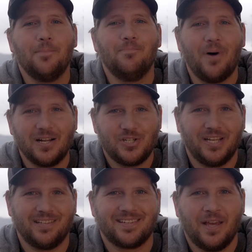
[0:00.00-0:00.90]

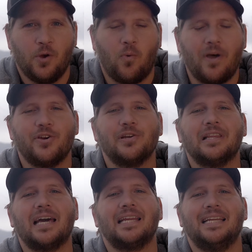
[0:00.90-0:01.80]
budget. Whether you're
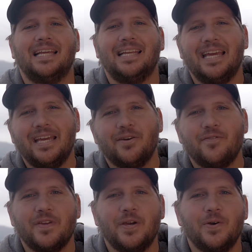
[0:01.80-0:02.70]
lighting an
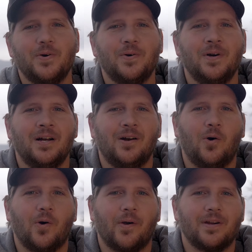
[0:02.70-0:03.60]
interview
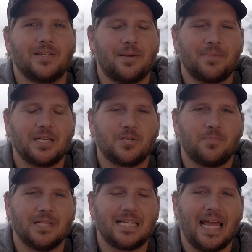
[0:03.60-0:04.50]
or something
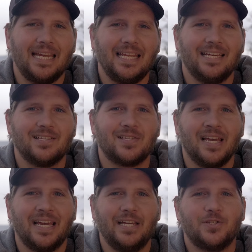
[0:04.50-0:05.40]
spontaneous,
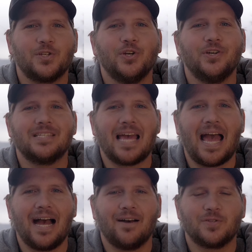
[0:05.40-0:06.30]
it's good to
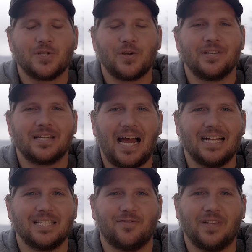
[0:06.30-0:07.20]
have certain
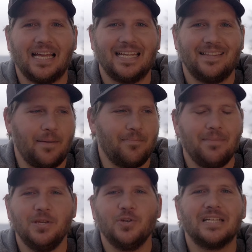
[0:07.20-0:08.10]
kinds of lighting that
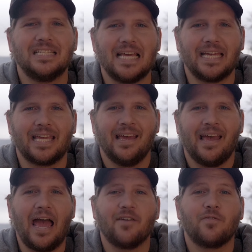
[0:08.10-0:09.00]
maybe you can take
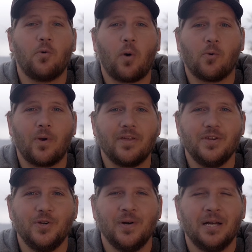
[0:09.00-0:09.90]
everywhere with
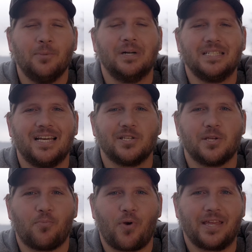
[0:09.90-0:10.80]
you, but
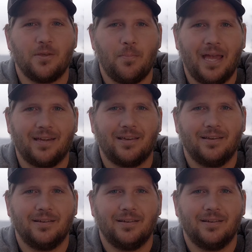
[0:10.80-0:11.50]
doesn't break the bank.